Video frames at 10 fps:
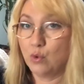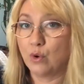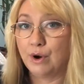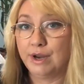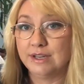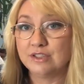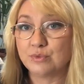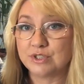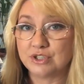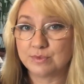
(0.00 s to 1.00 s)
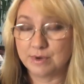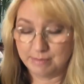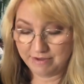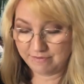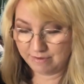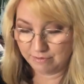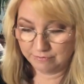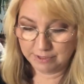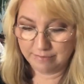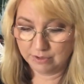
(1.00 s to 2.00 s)
orange, which is one of my favorite
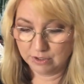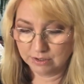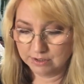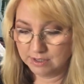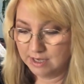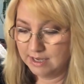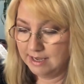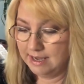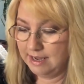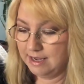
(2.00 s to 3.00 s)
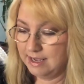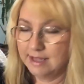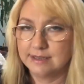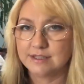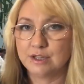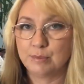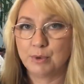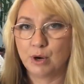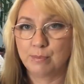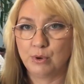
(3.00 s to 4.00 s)
flavors, and the
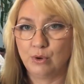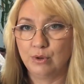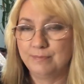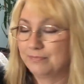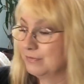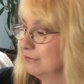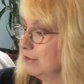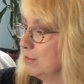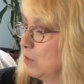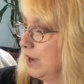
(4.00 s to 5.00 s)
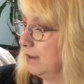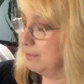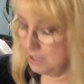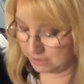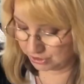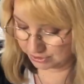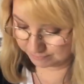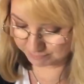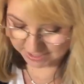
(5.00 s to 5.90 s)
purple from Hawaiian Punch. My